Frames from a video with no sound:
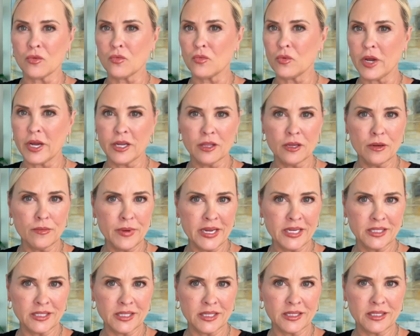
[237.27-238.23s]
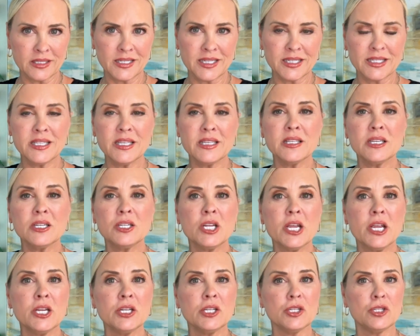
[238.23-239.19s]
regular basis to see the
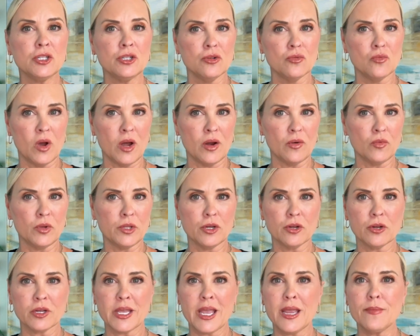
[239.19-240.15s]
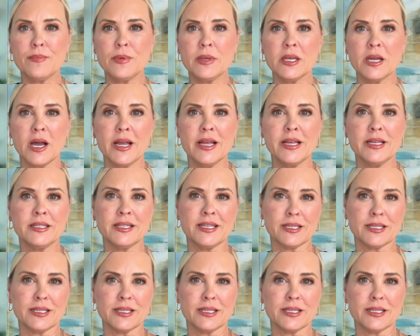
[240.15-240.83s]
changes you want with your KPIs,